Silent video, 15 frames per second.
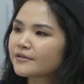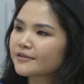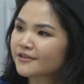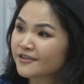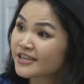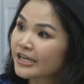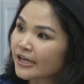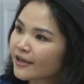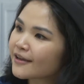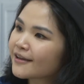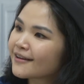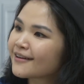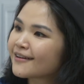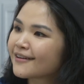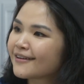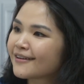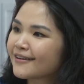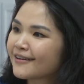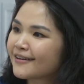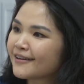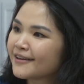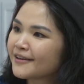the kick?
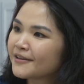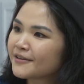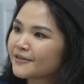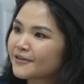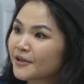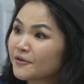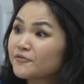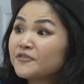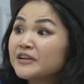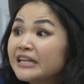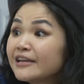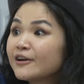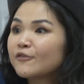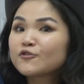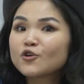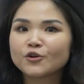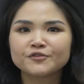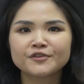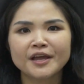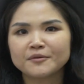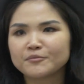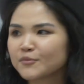That feeling of
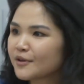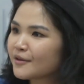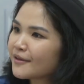contentment?